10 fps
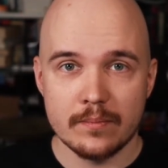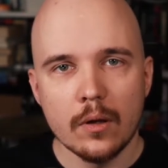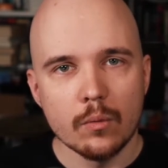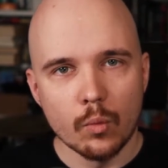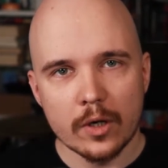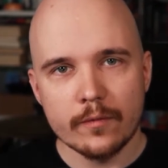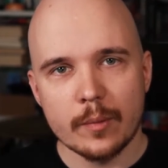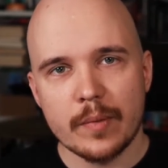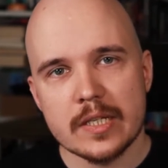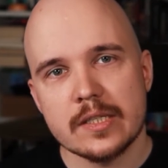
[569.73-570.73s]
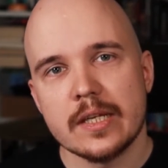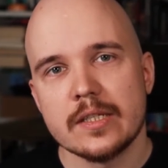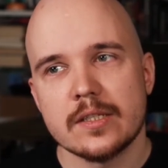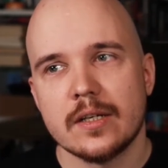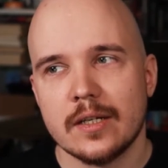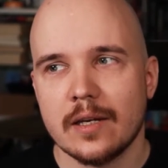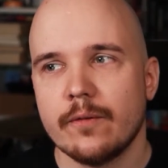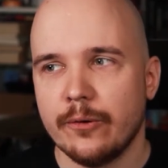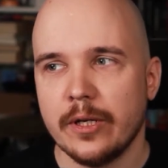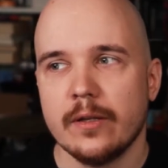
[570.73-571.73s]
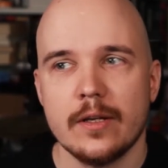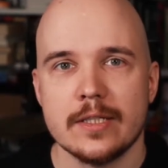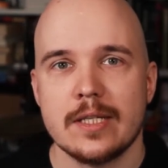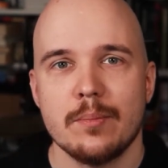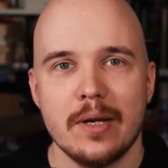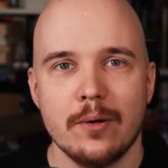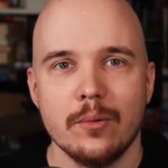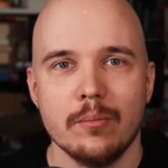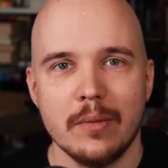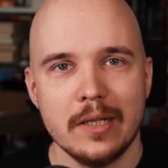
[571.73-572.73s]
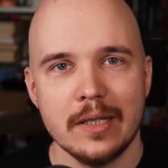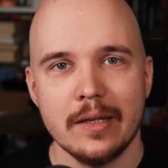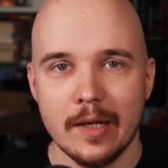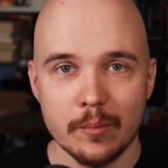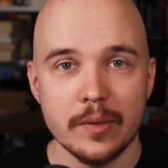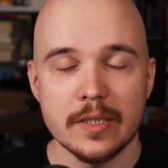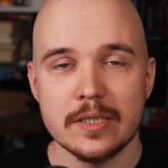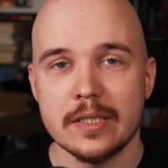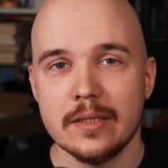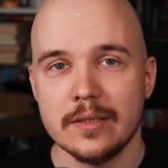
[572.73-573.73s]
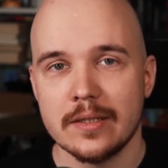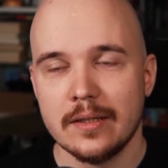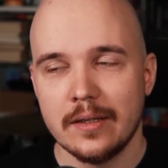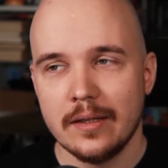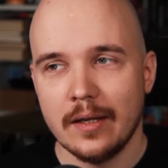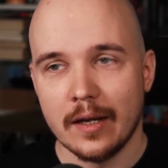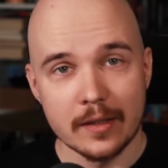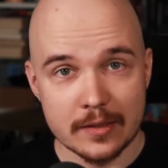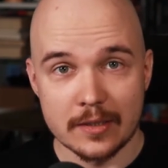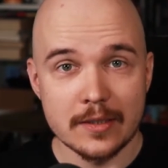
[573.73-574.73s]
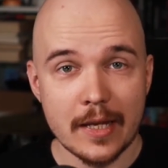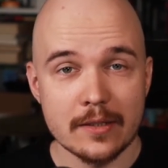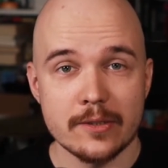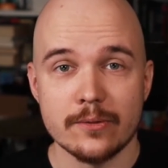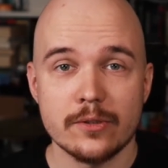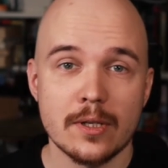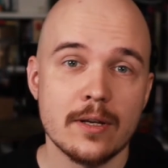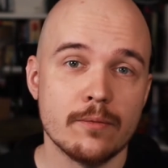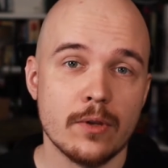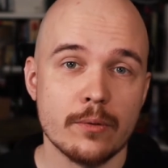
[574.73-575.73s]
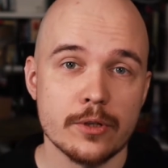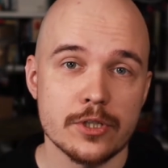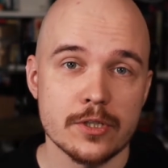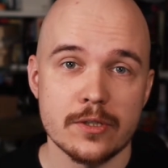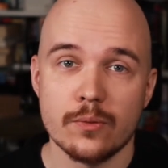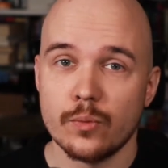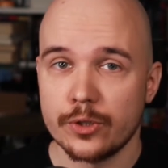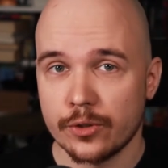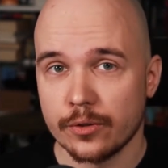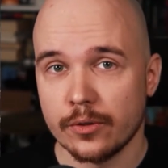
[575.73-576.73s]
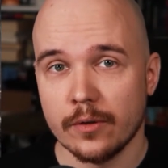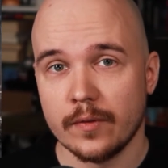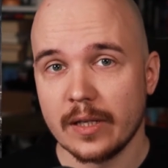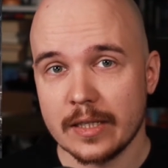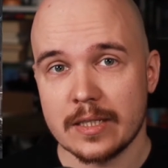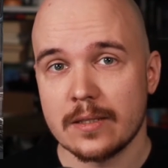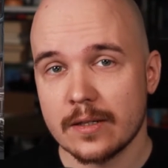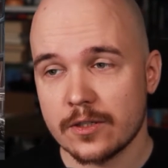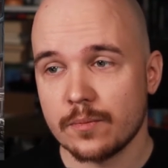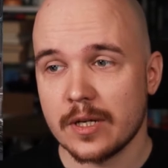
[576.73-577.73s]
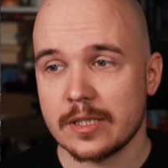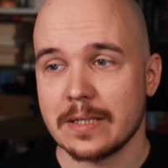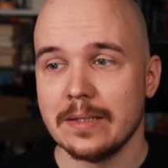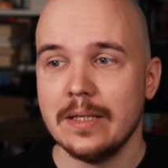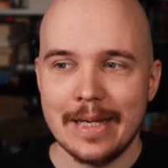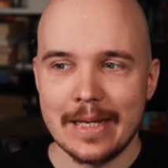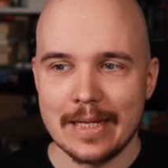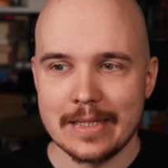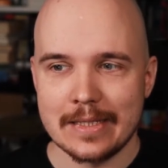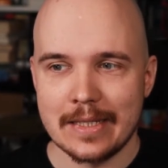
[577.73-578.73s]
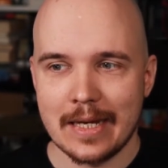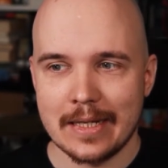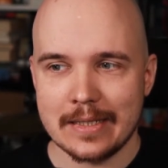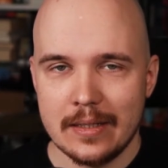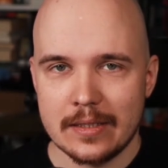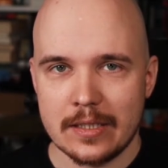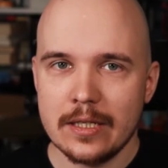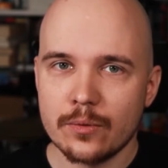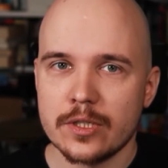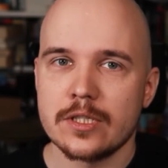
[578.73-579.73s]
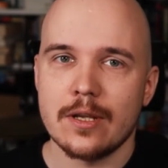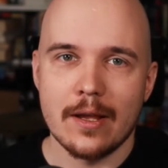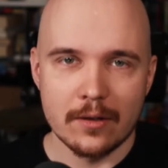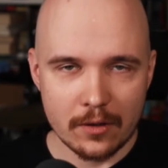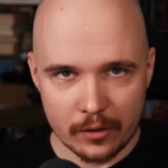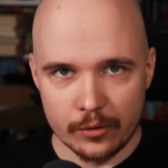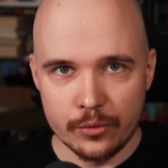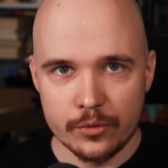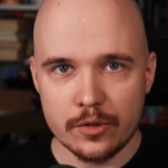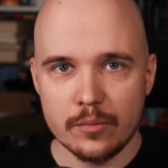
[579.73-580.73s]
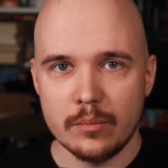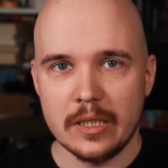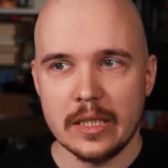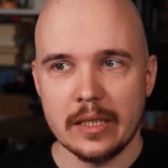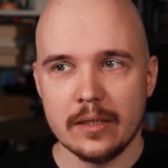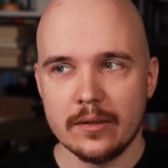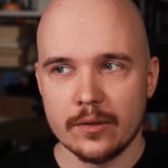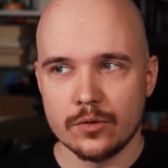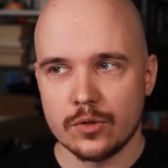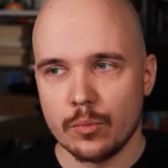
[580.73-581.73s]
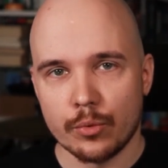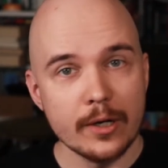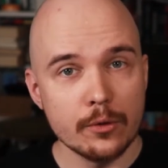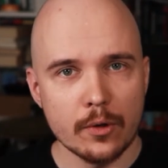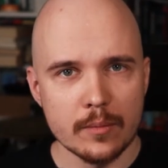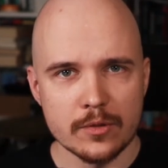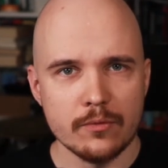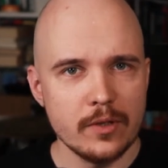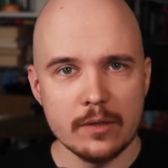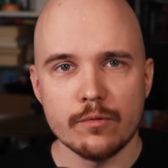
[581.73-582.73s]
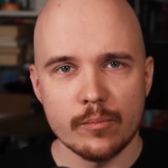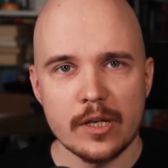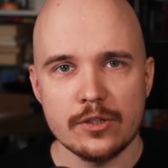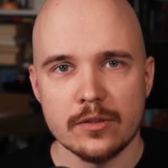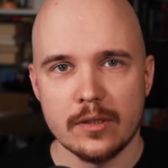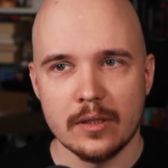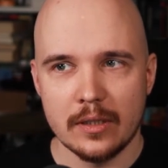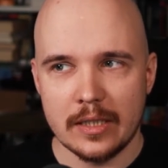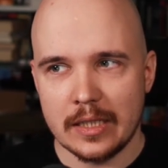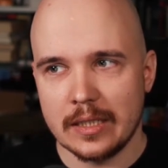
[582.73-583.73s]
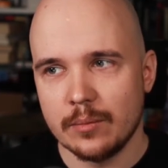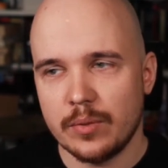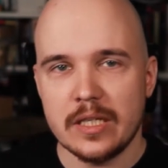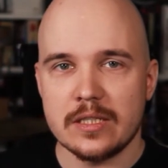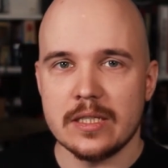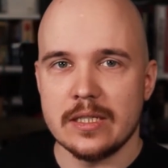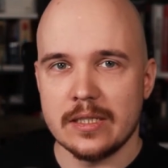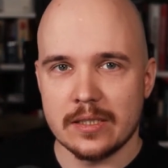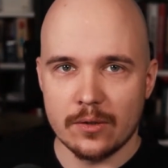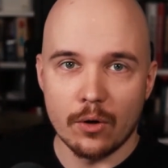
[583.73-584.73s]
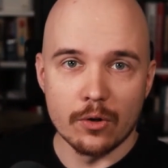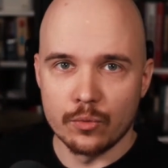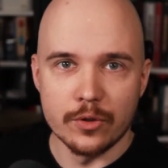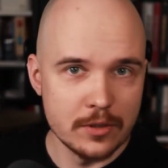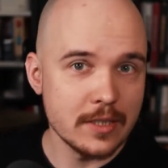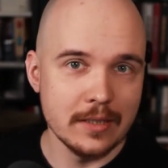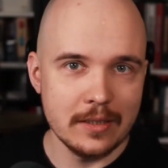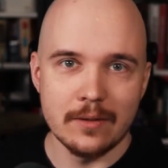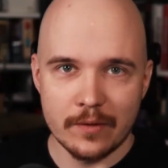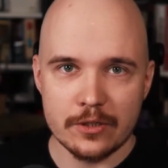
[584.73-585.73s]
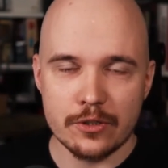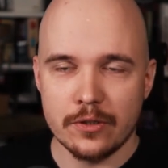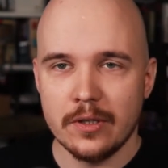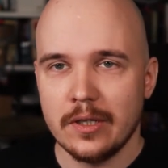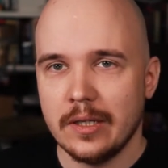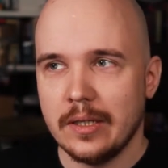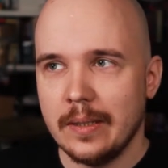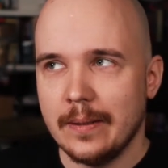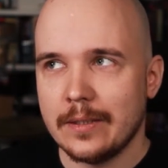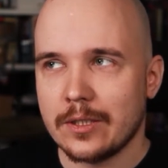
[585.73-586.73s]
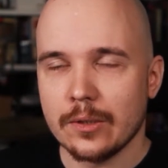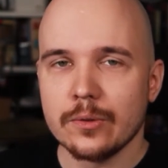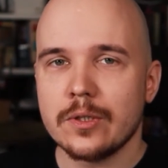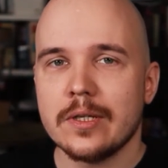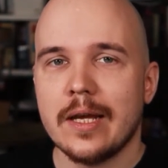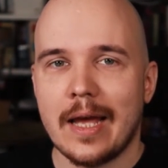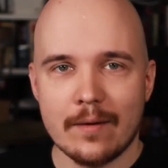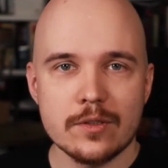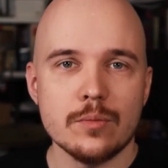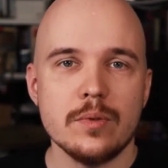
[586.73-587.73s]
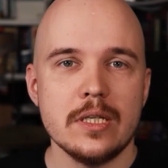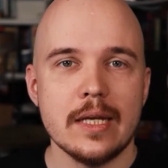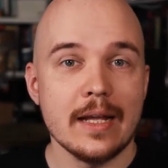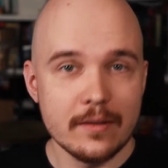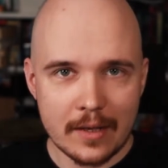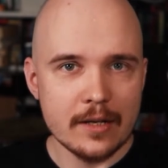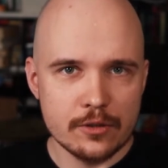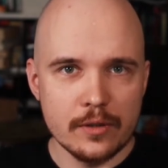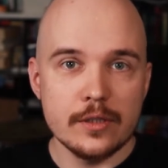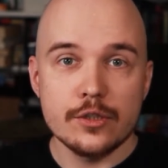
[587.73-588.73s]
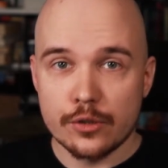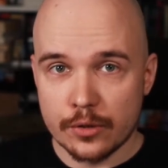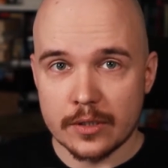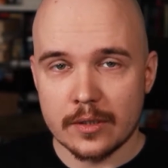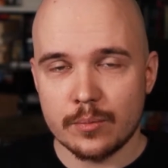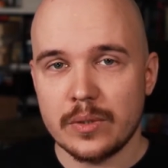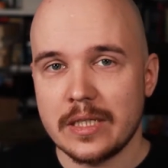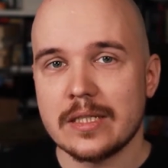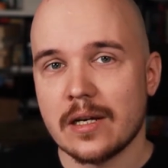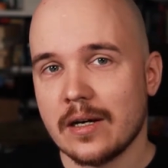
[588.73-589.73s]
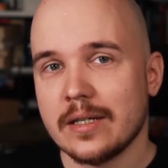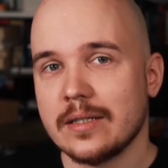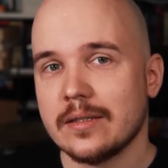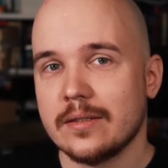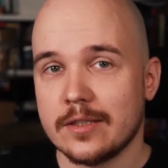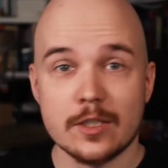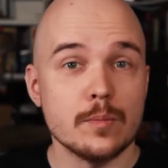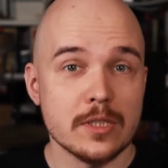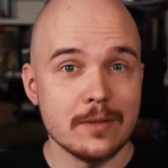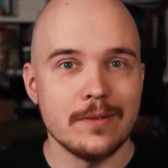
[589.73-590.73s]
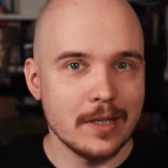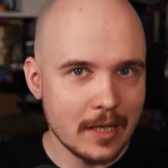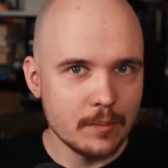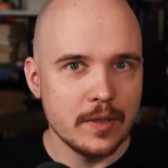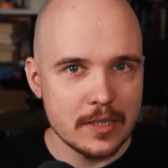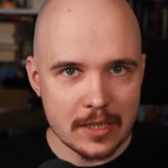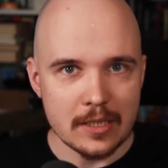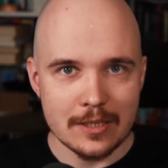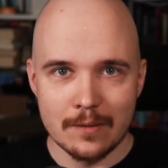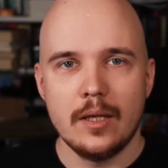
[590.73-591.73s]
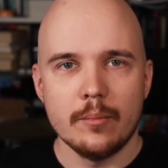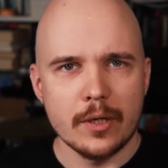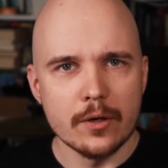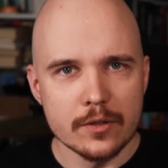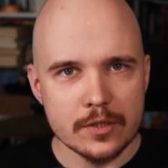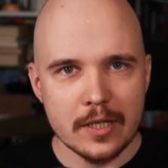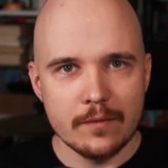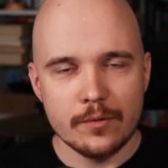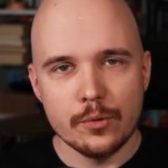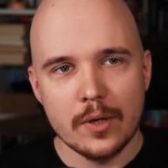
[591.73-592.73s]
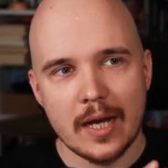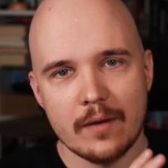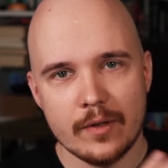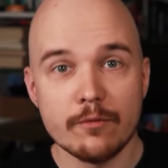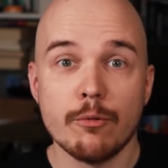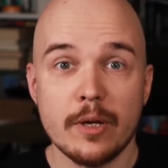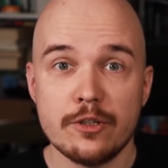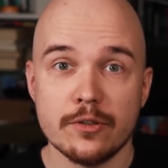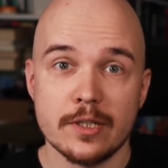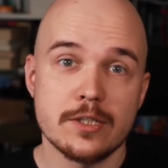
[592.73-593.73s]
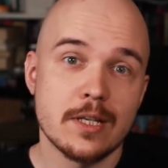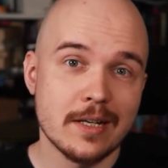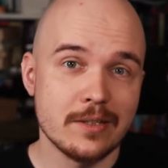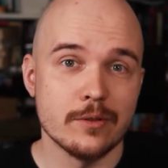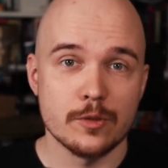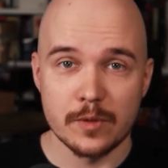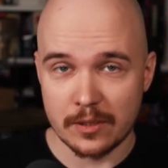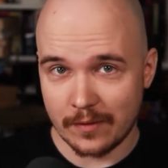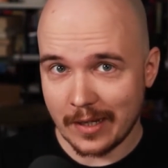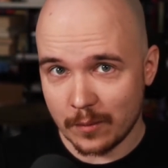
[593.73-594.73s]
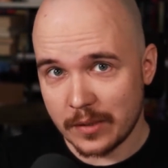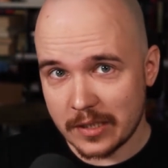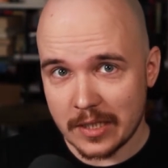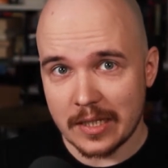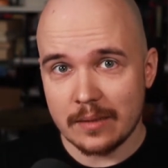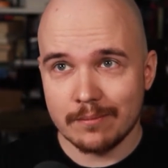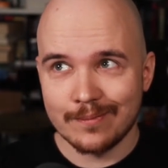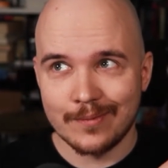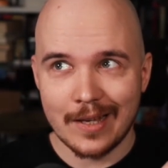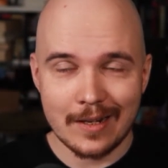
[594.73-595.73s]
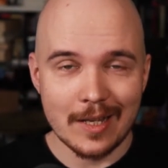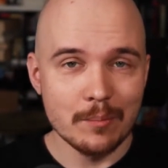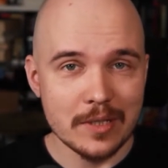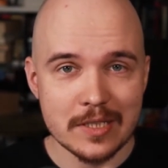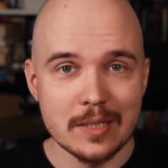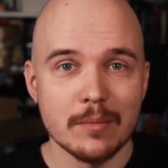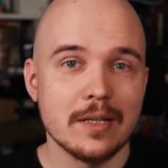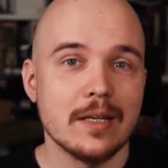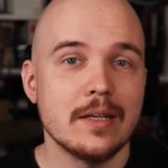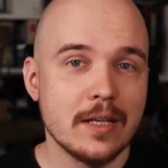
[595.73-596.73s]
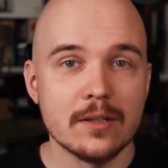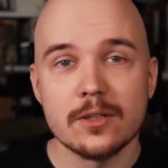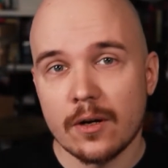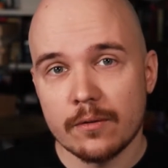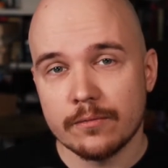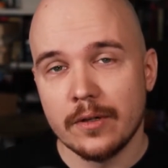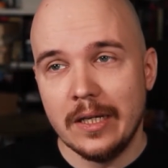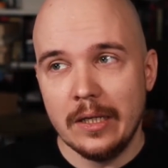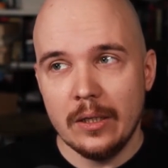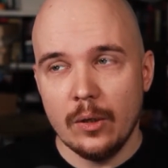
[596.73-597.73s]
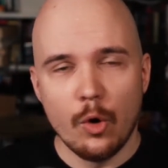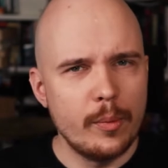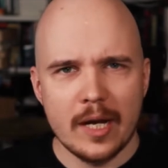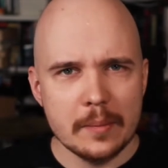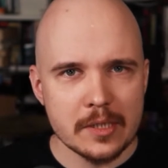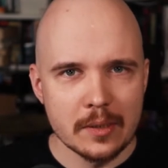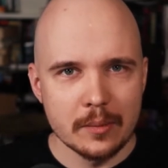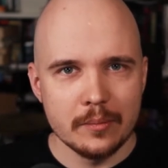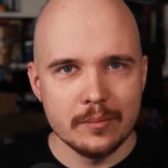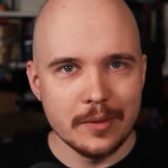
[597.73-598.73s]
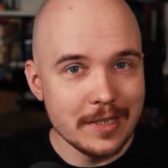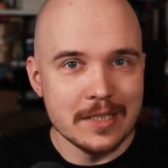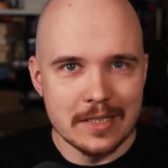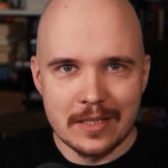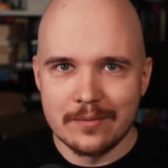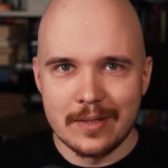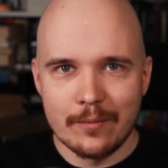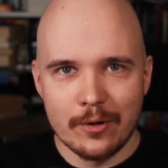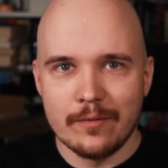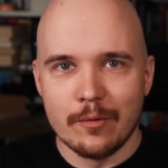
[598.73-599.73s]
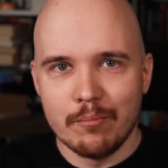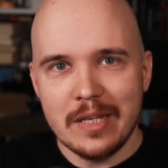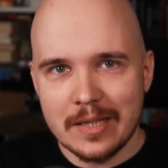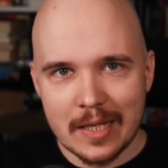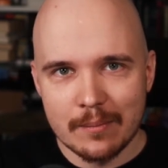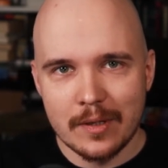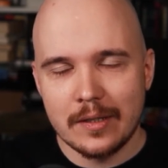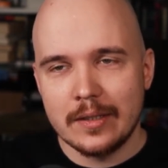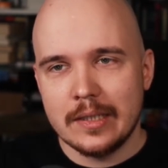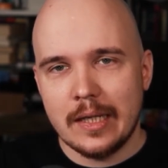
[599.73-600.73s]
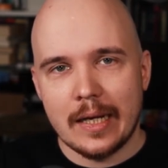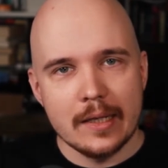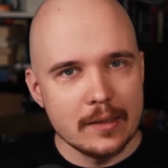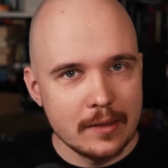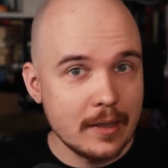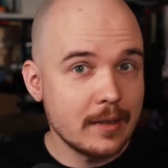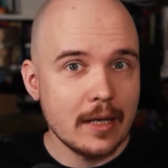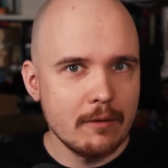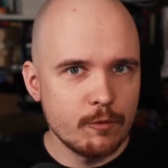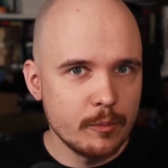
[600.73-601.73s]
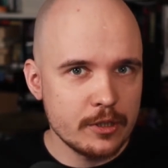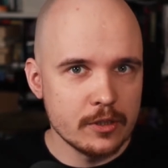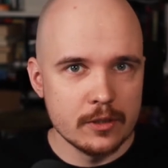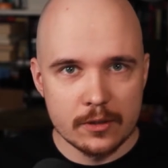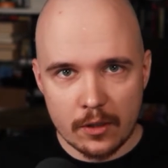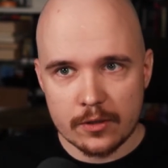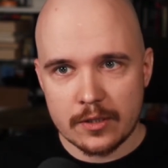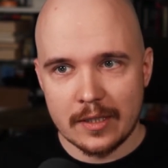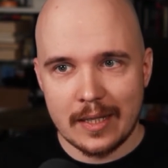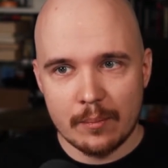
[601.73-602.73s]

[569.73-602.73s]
One of the best things I ever realized about making NPCs, and this is thanks to Sly Flourish's Return of the Lazy Dungeon Master, is that secrets and clues, meaning those breadcrumbs of information that lead PCs onwards in the adventure, don't have to be, and actually shouldn't be, tied to specific NPCs. Because if you have information that's tied to a specific NPC, that NPC might get killed off, or perhaps the PCs never even meet them, and then that information is lost and that